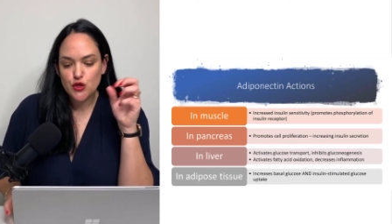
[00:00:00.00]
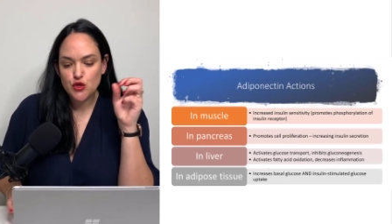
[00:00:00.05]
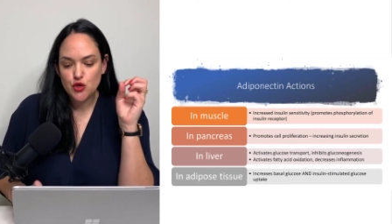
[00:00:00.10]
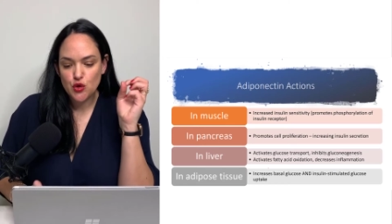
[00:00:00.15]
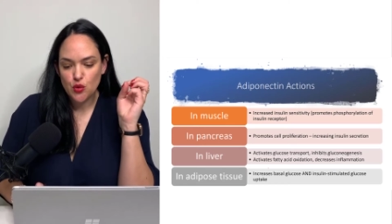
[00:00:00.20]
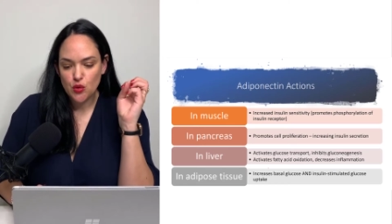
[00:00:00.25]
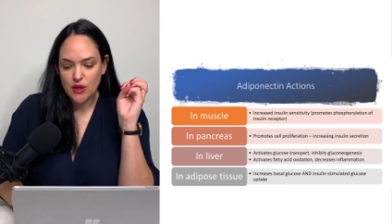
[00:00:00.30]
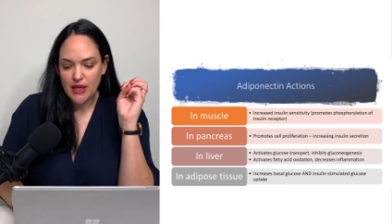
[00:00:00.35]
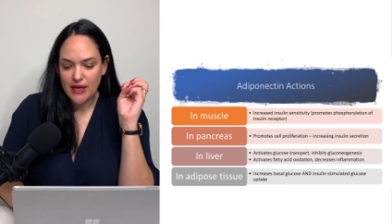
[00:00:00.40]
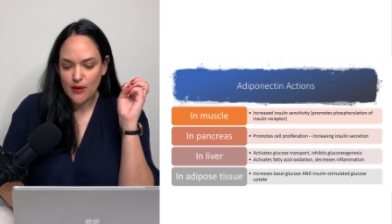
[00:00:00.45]

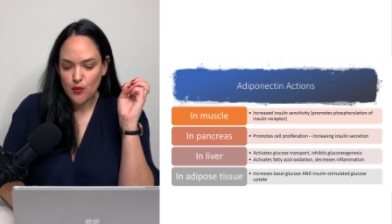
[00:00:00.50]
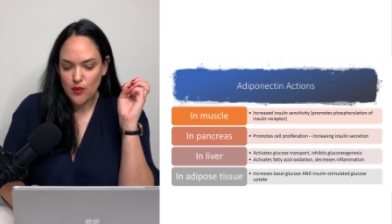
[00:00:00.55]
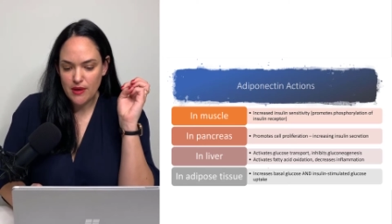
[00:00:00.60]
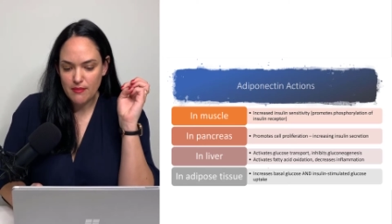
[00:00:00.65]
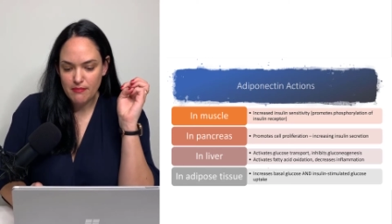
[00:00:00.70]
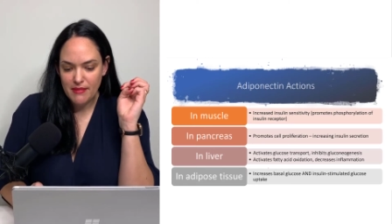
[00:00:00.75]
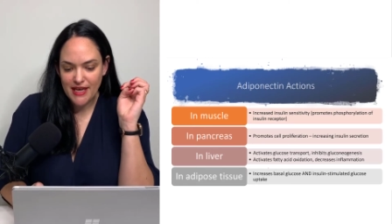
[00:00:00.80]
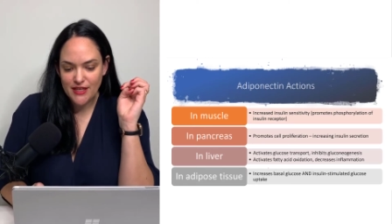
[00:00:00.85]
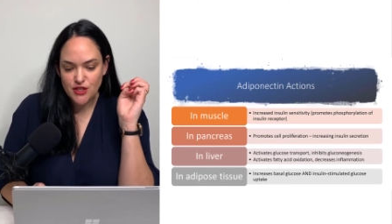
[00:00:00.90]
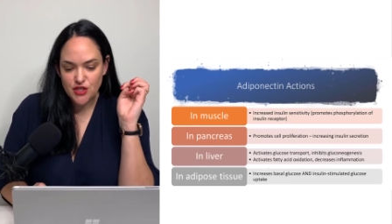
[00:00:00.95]
So like we
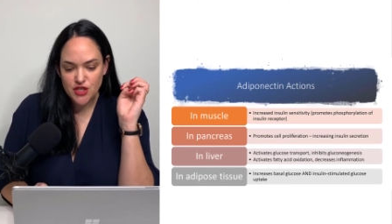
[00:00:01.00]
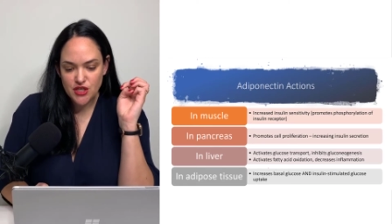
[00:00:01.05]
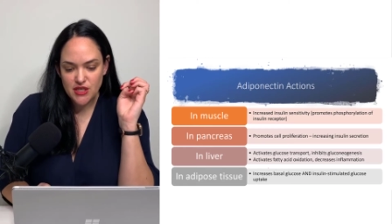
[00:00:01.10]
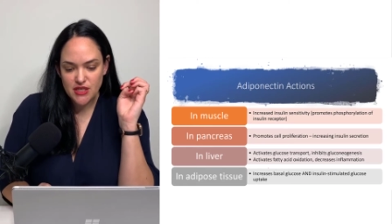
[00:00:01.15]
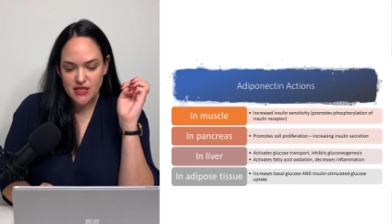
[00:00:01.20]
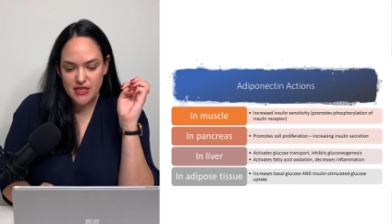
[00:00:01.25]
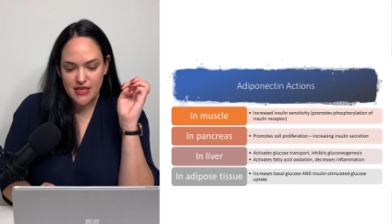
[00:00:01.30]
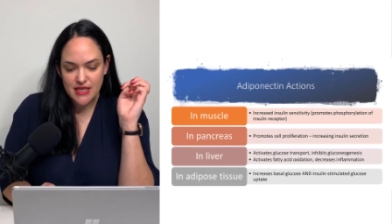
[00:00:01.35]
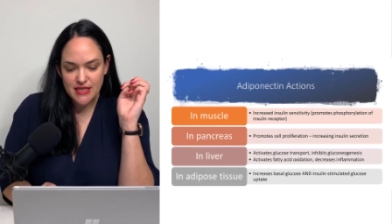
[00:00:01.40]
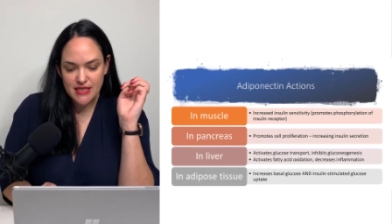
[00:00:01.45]

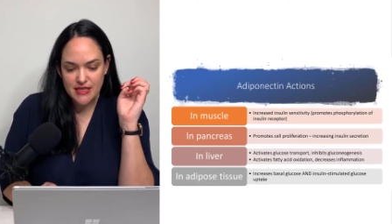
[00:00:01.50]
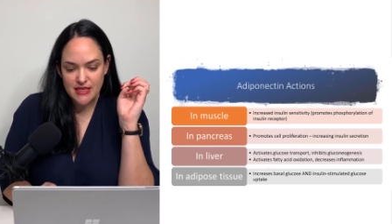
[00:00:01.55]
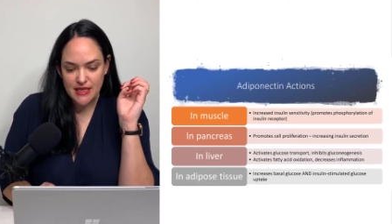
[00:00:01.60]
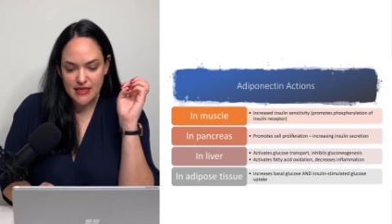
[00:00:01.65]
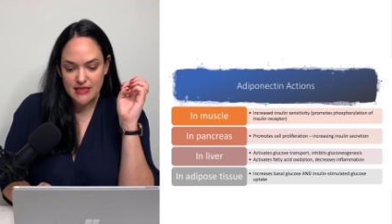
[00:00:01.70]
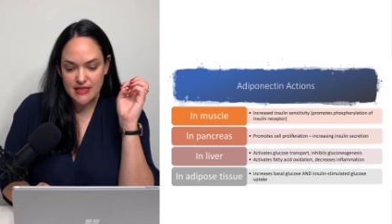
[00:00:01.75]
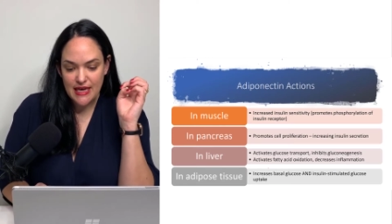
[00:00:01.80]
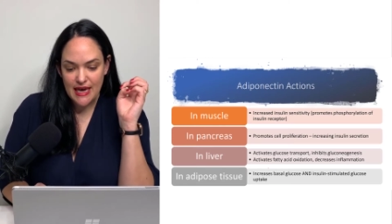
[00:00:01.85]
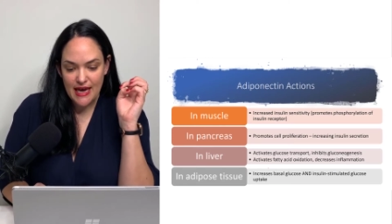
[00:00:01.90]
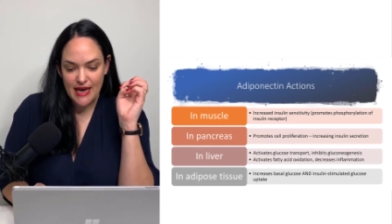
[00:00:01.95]
mentioned, it
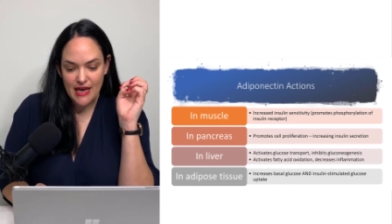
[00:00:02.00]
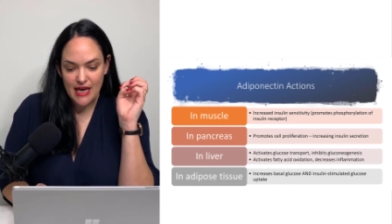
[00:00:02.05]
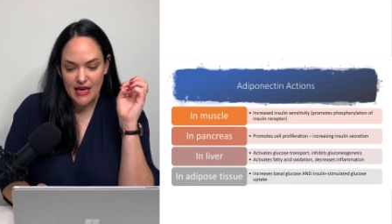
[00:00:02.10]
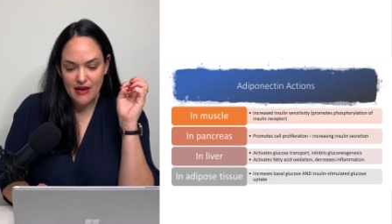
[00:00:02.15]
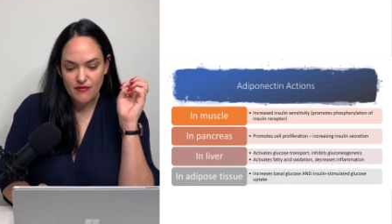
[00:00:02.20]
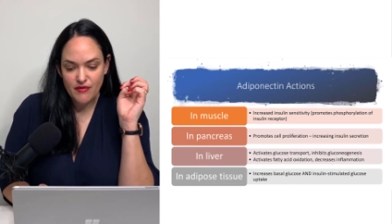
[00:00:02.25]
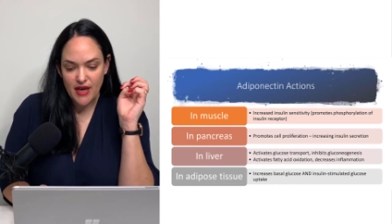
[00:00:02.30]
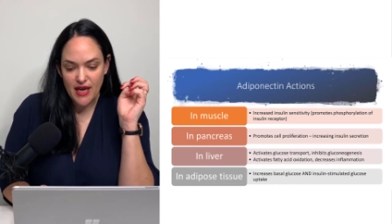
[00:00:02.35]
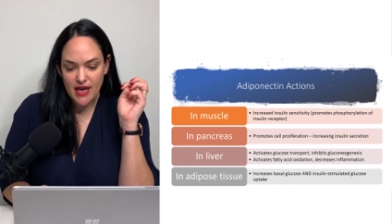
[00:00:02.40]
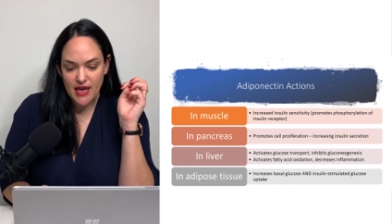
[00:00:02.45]
does
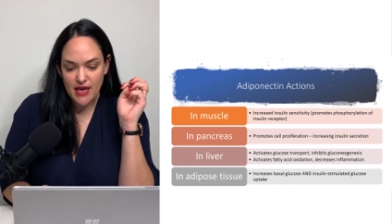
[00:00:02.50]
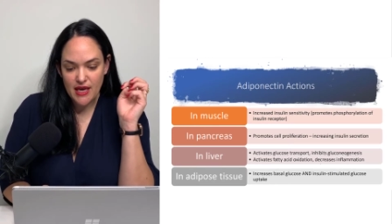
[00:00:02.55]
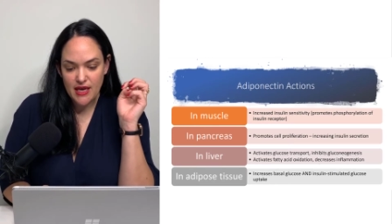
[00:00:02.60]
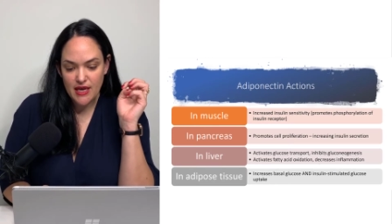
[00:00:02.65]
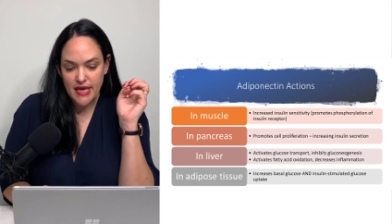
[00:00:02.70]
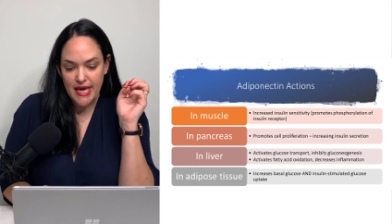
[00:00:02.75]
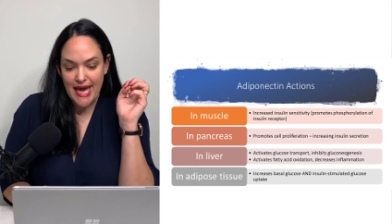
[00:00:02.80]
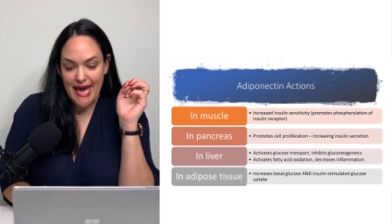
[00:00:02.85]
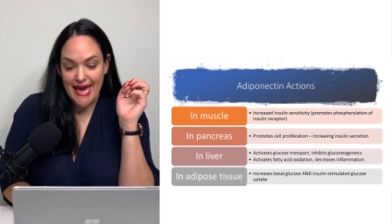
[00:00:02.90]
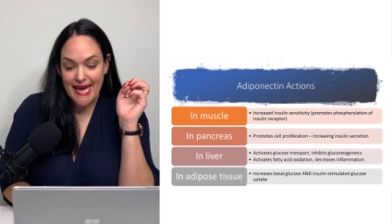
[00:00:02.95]
have
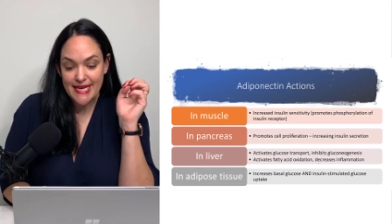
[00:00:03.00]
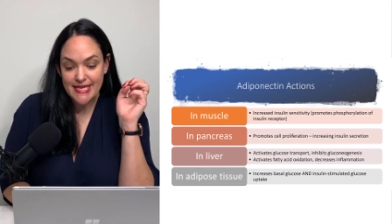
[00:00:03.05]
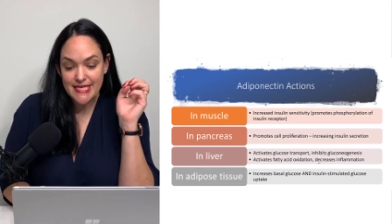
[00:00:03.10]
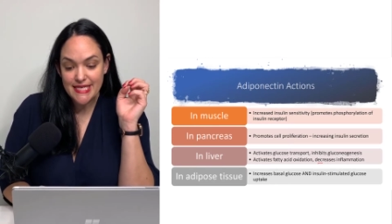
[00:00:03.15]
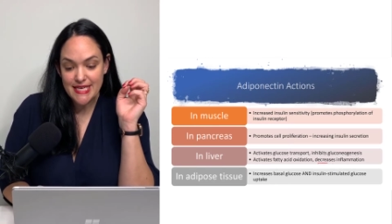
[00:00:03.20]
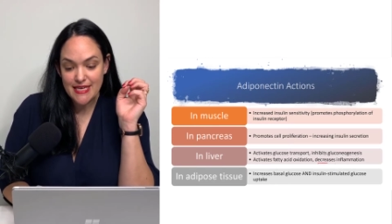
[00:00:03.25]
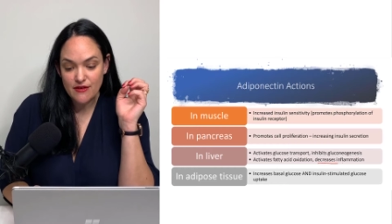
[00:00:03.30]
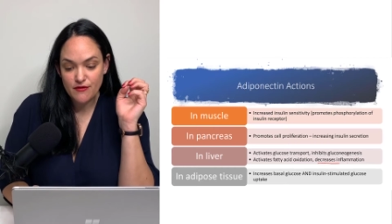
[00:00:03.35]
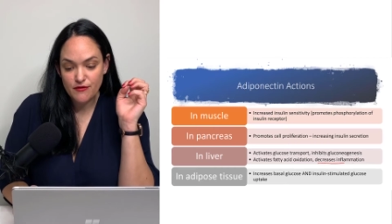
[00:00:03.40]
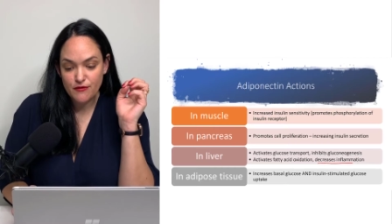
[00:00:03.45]
an
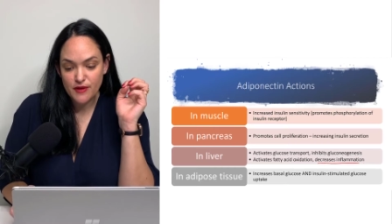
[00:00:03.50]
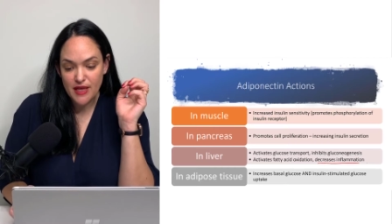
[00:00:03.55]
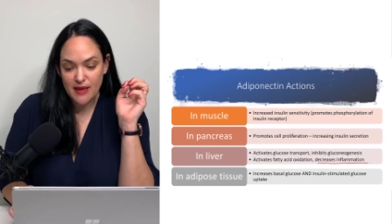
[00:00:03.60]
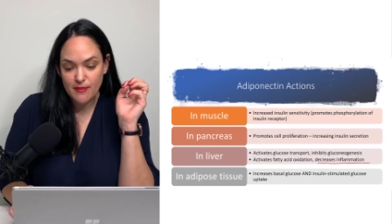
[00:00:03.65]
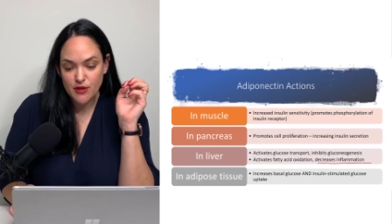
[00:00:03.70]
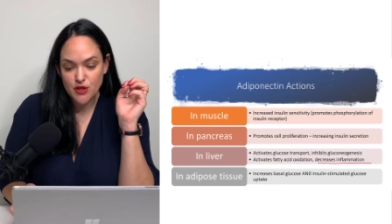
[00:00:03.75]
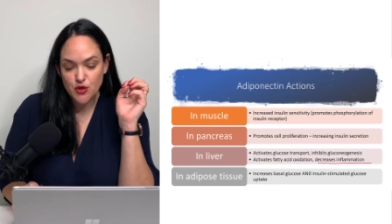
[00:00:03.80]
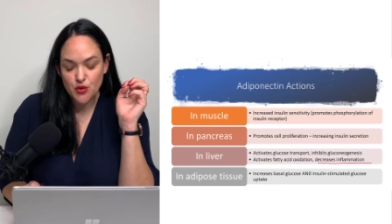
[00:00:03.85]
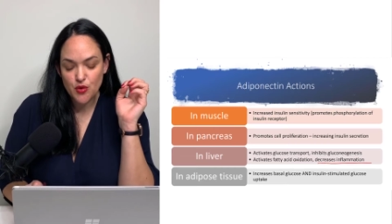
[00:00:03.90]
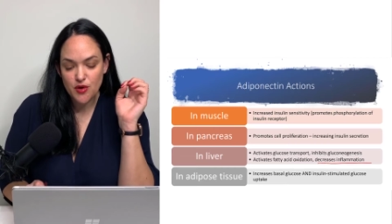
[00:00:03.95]

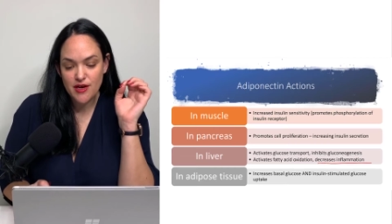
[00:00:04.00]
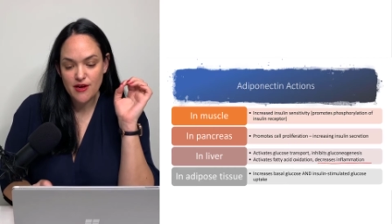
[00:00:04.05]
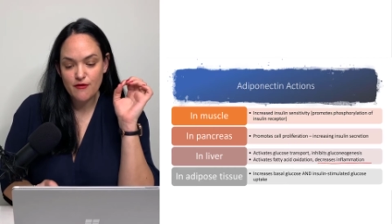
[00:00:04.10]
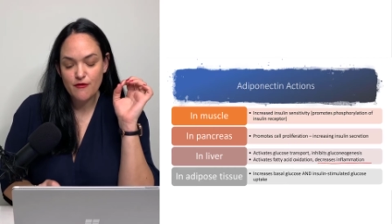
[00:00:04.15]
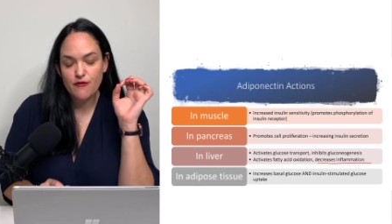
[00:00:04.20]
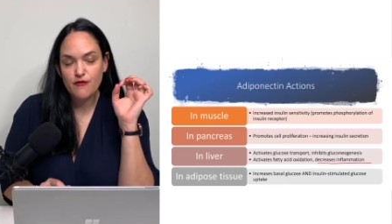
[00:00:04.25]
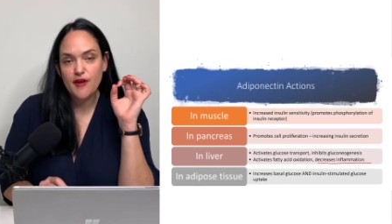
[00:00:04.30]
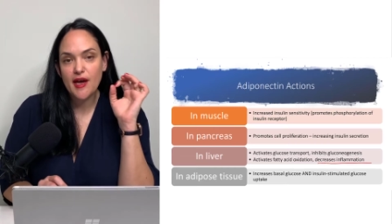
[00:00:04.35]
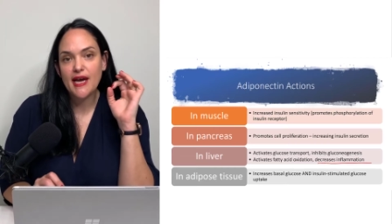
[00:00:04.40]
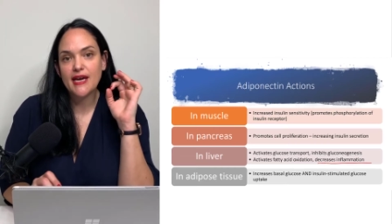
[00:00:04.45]
anti-inflammatory
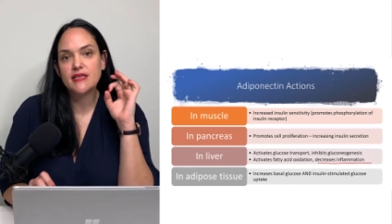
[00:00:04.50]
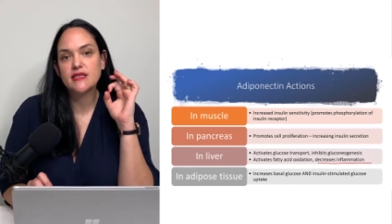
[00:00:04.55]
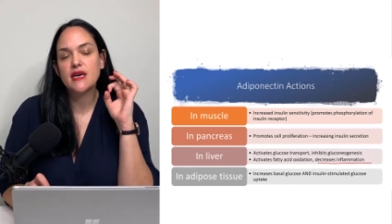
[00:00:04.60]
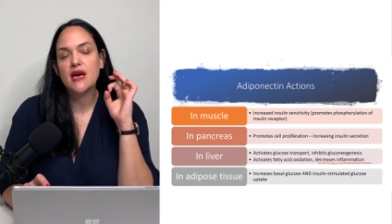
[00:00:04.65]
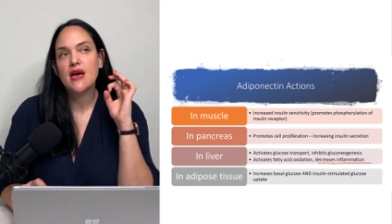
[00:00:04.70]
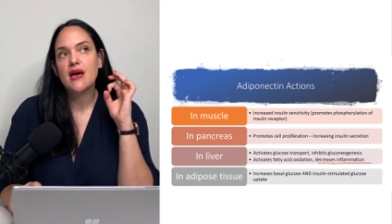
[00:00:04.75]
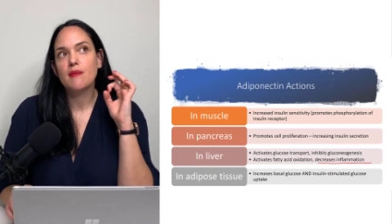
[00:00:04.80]
effect,